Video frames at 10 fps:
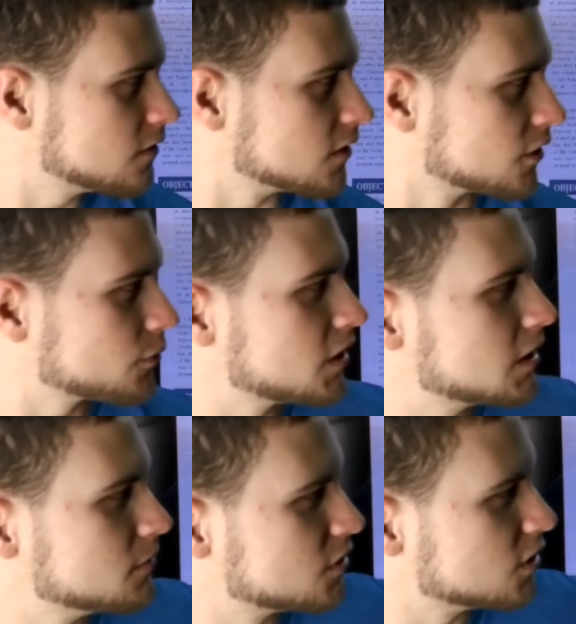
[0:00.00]
The 3
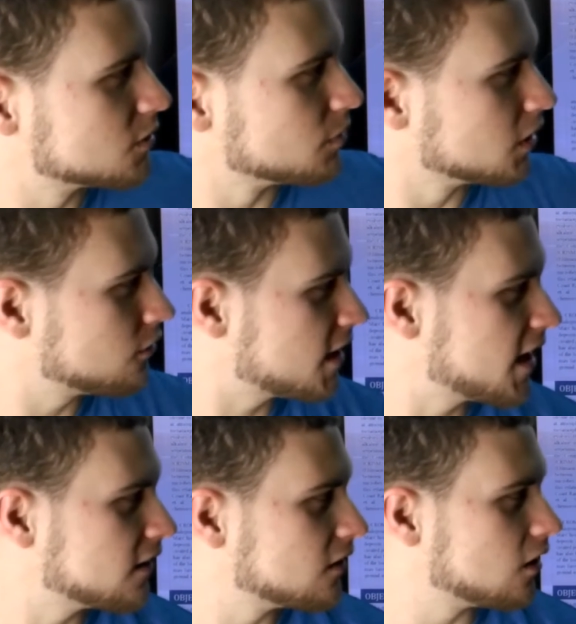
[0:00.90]
images below
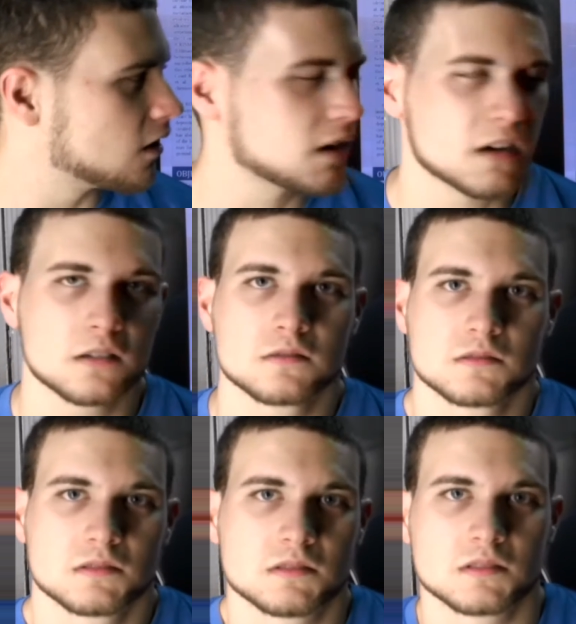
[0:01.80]
that are
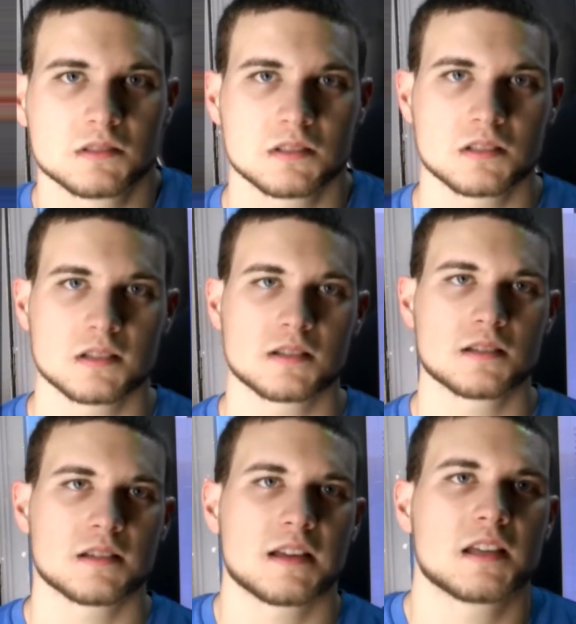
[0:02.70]

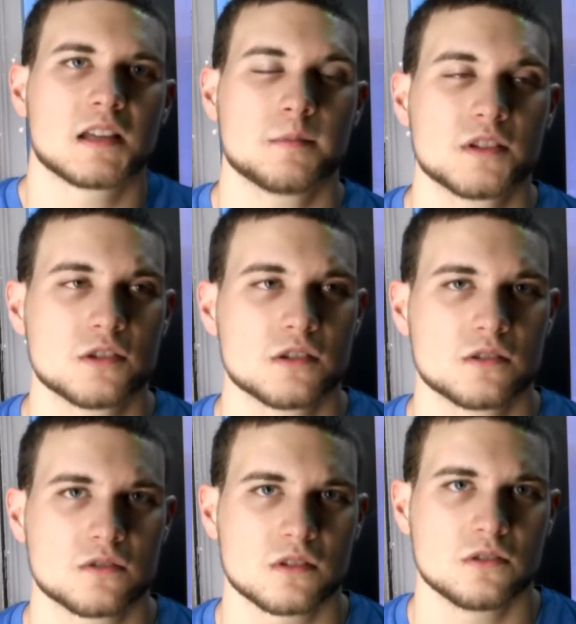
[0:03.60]

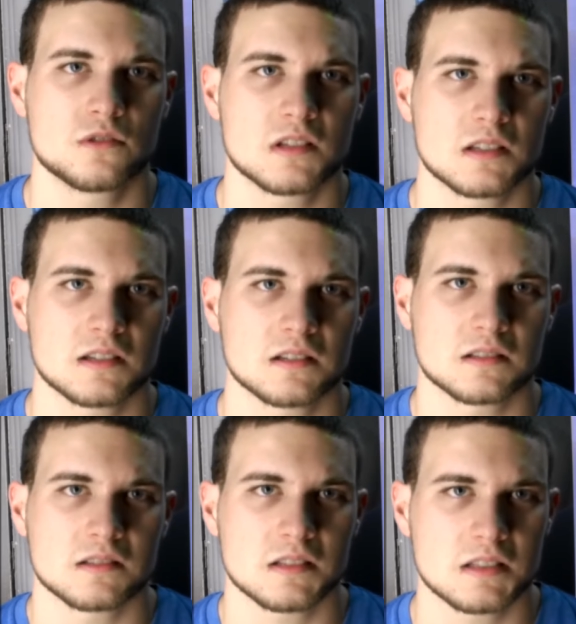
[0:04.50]
images using
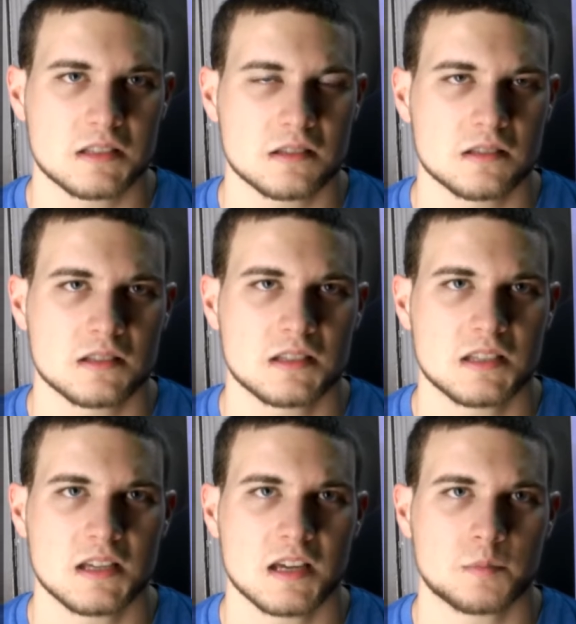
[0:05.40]

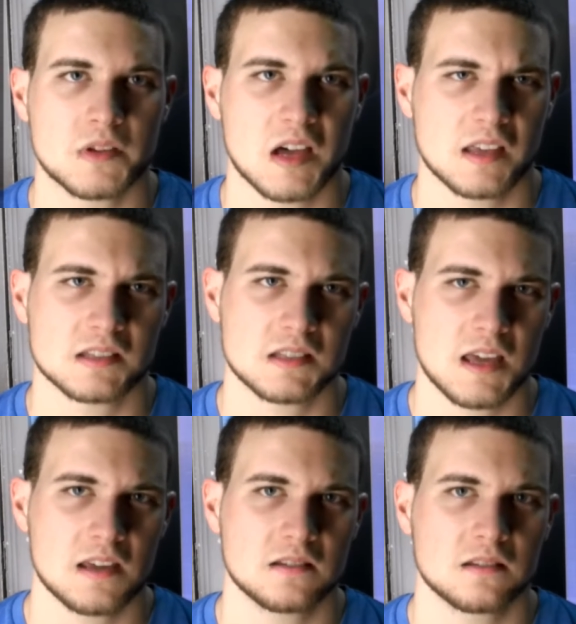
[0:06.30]
DAPI
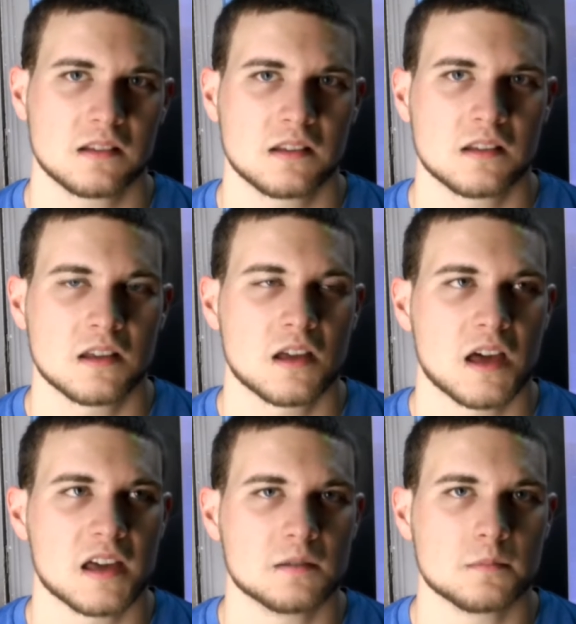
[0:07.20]
stain
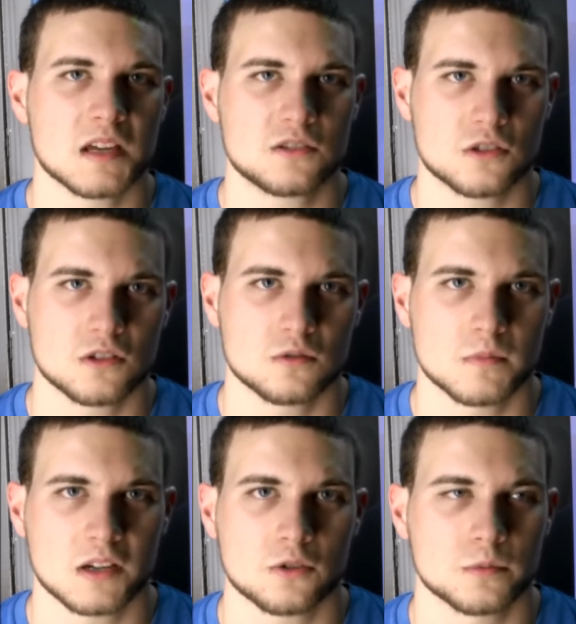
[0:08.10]
and may show
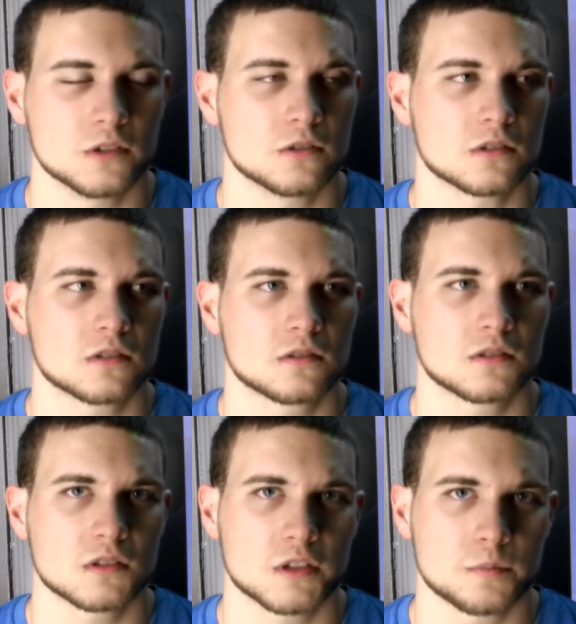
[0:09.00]
microbial
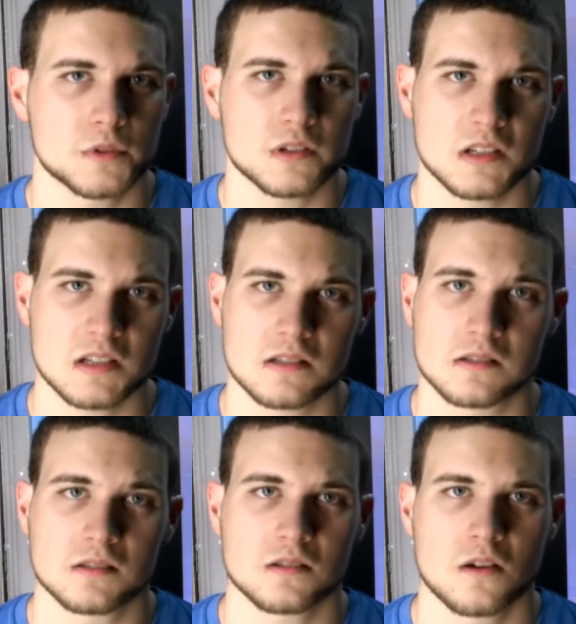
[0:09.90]

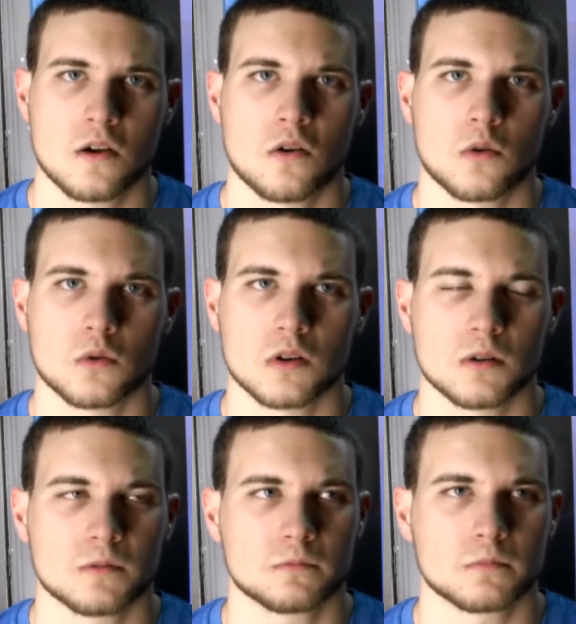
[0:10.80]
communities
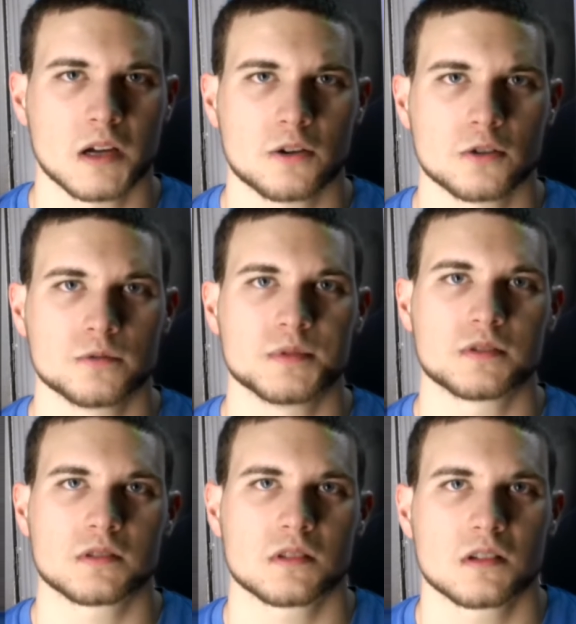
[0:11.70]
or
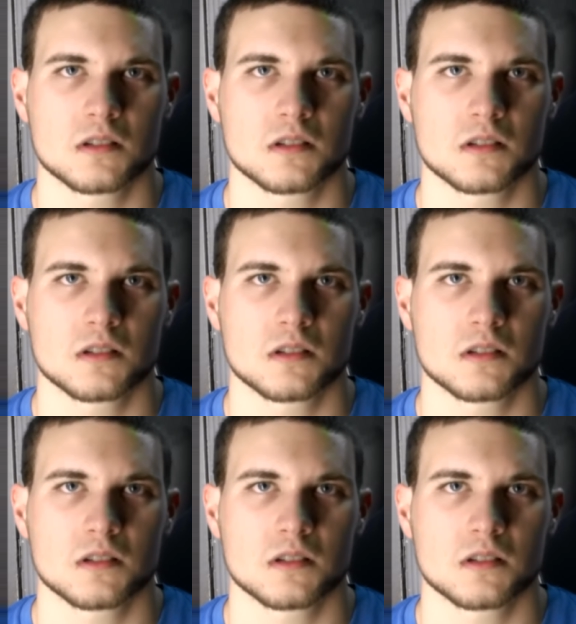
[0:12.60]
microbes